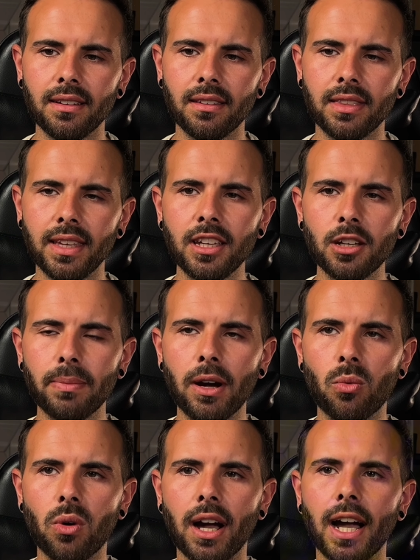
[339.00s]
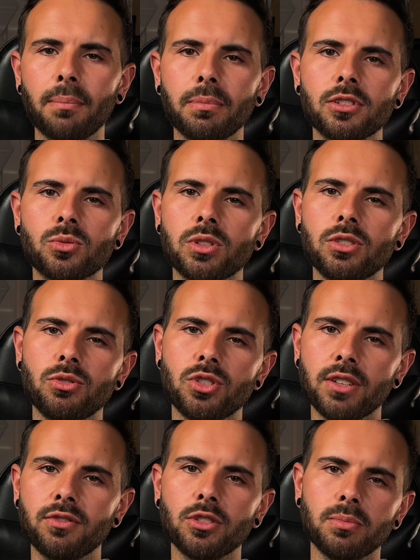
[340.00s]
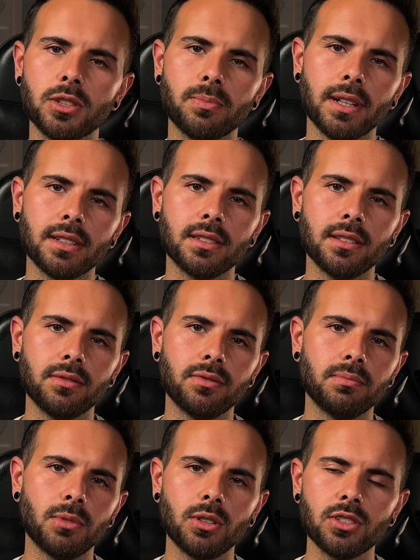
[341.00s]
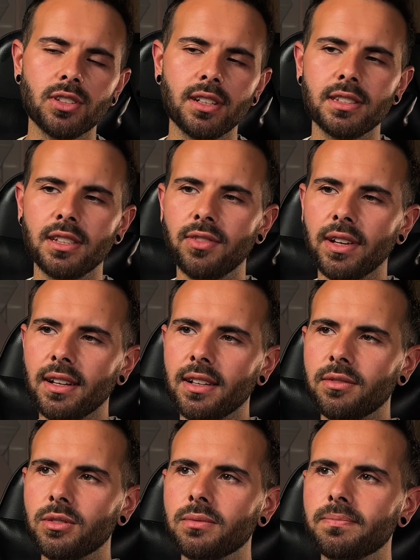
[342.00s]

Think about what happens when you shift your perspective on a scientific level.